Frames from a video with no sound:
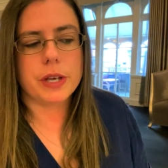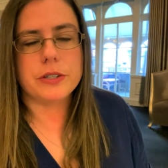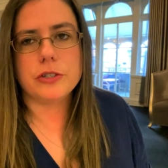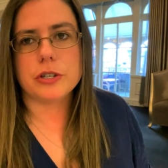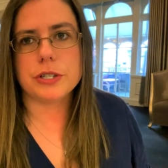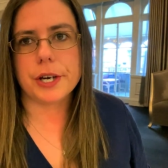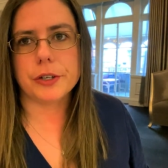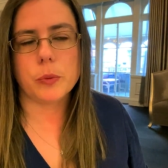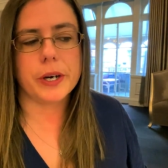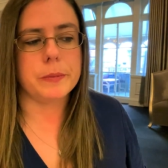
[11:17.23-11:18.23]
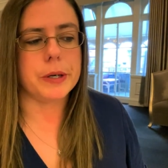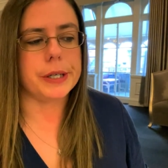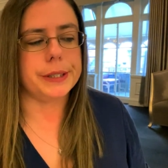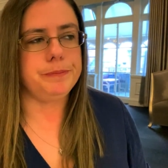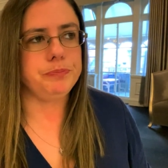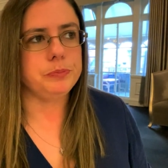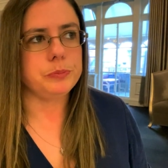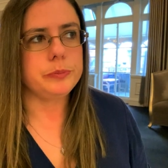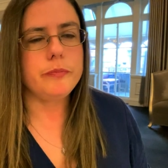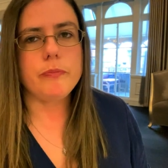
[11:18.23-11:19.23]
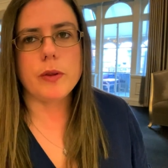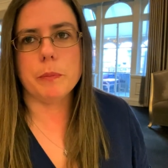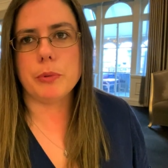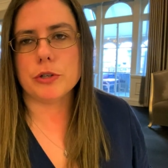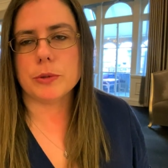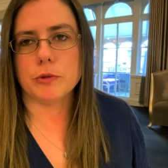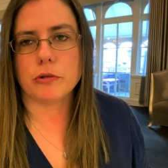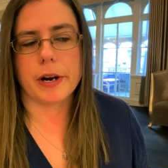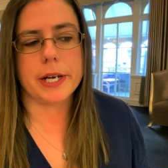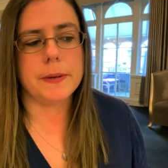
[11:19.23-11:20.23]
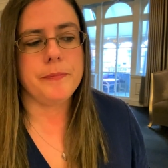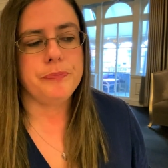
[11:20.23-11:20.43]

They did just take away my bottom tray.